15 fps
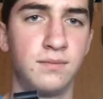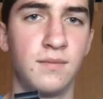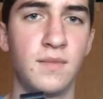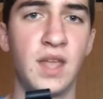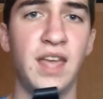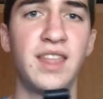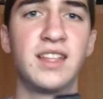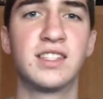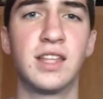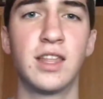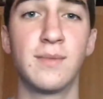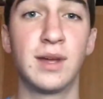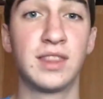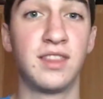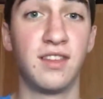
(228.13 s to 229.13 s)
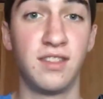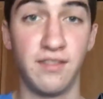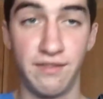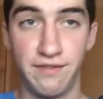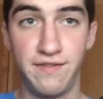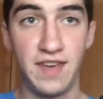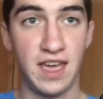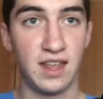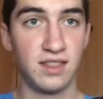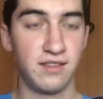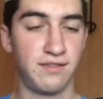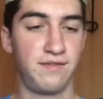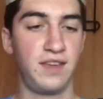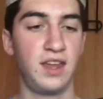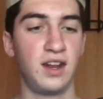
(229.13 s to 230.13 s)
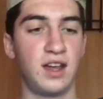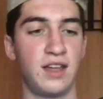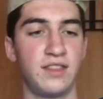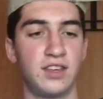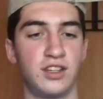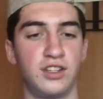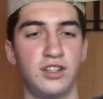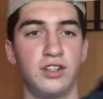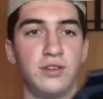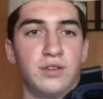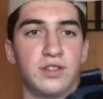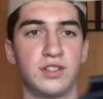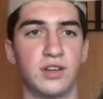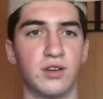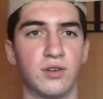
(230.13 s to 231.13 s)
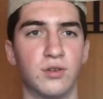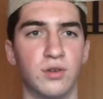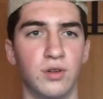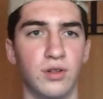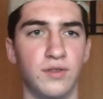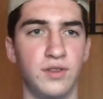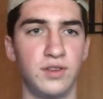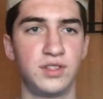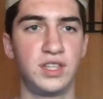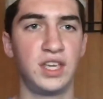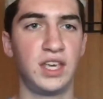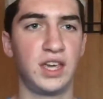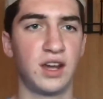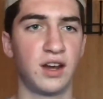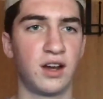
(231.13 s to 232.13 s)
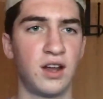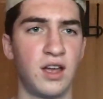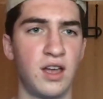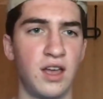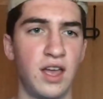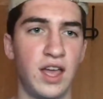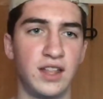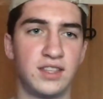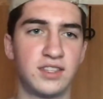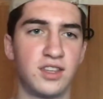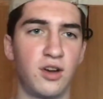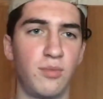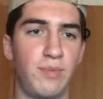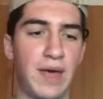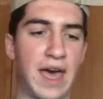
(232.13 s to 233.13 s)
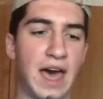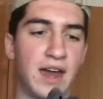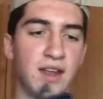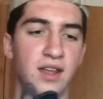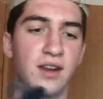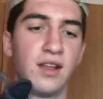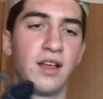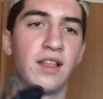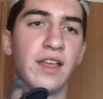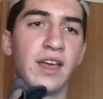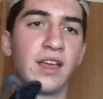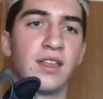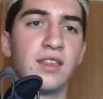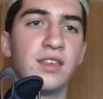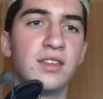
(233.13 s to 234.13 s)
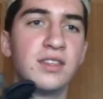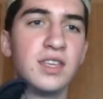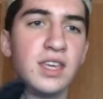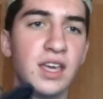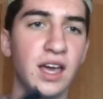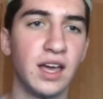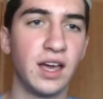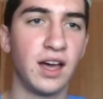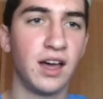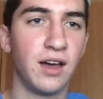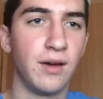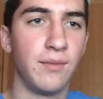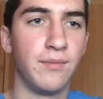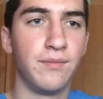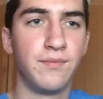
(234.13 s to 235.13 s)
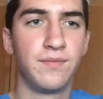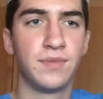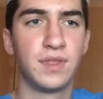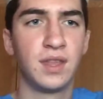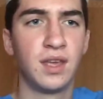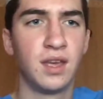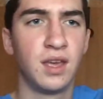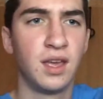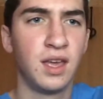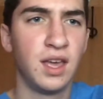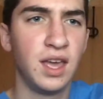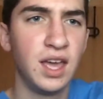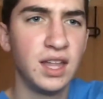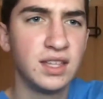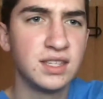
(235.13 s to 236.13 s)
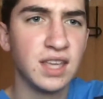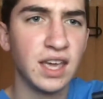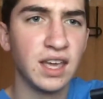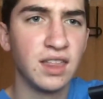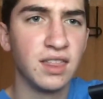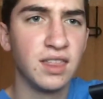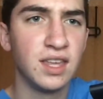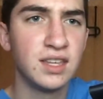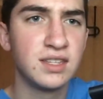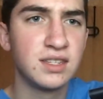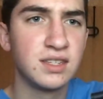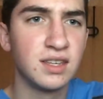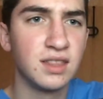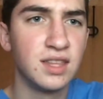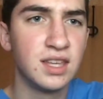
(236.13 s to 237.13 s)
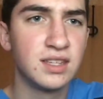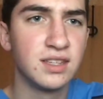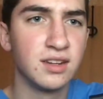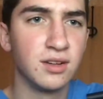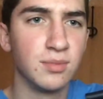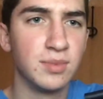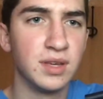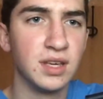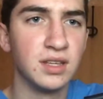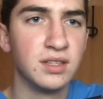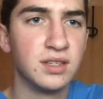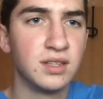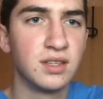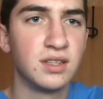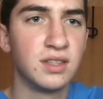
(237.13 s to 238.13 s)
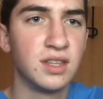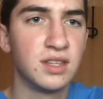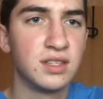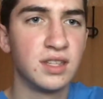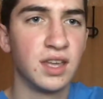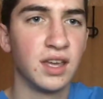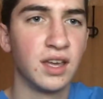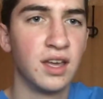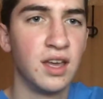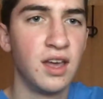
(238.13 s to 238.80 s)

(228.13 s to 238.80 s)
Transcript: And then something about the fit. The fit on this shoe is so cool. You see here, it's so padded. Like, you see, it's like this little piece, this thing.